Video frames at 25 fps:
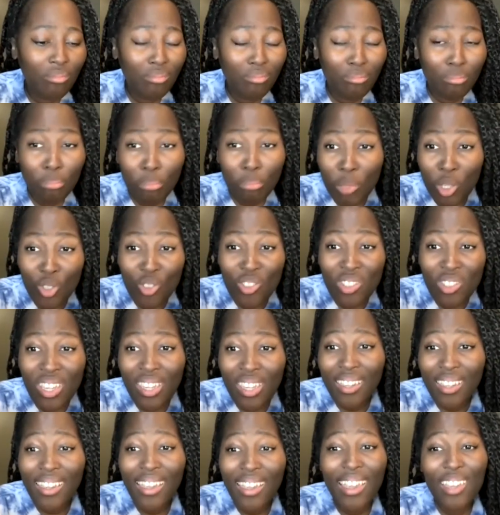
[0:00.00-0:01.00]

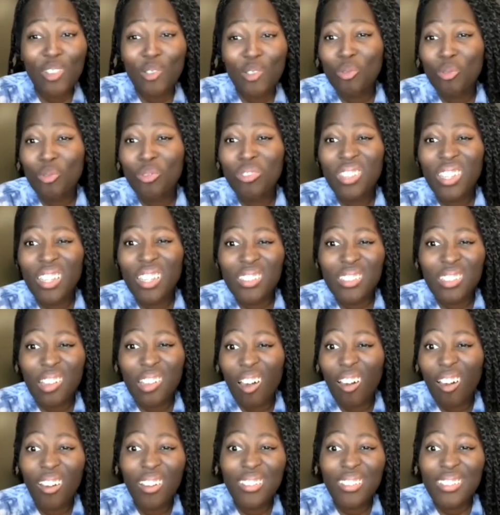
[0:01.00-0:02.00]
music, and all things
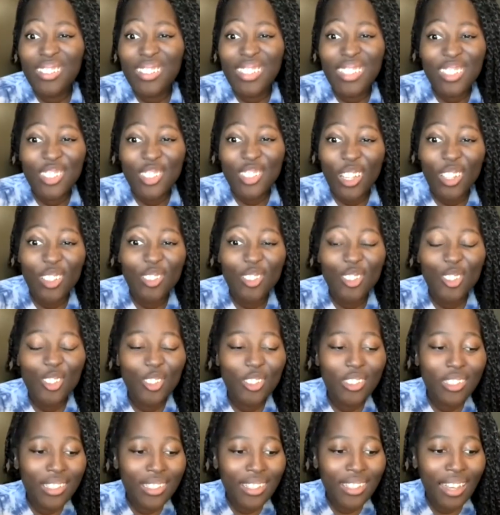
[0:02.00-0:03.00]
arts in general.
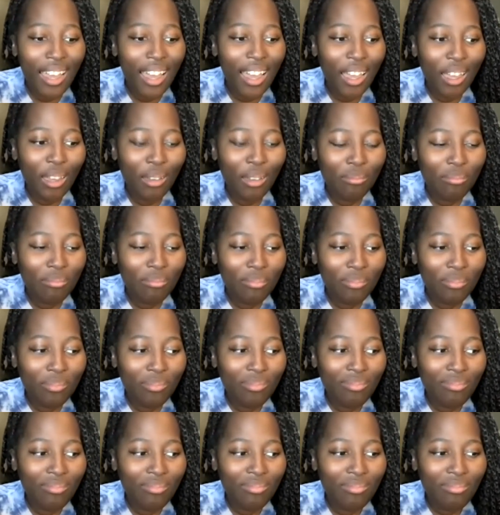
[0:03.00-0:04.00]

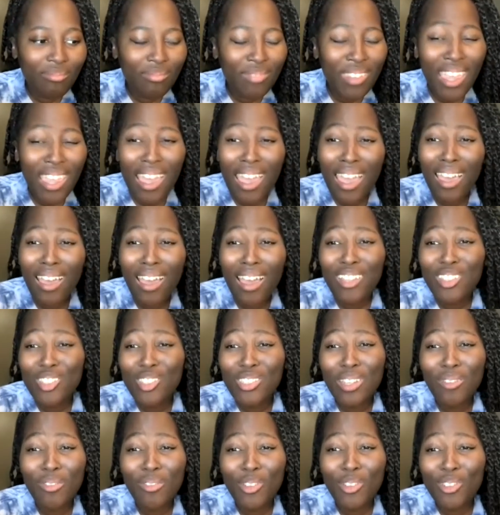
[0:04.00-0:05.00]
Yeah, I just
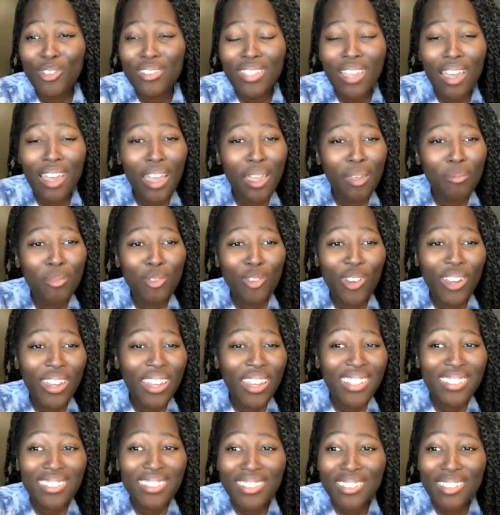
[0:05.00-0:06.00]
have a good time
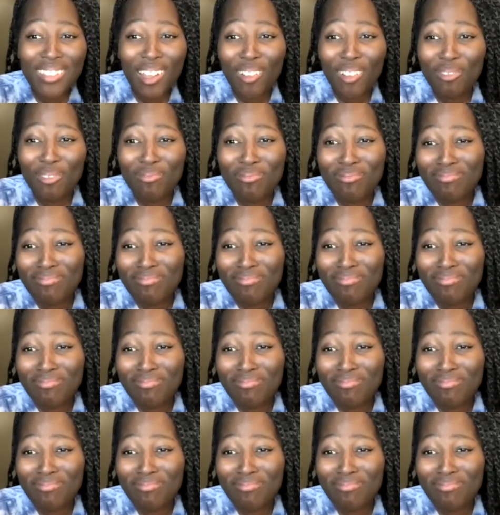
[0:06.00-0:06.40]
creating stuff.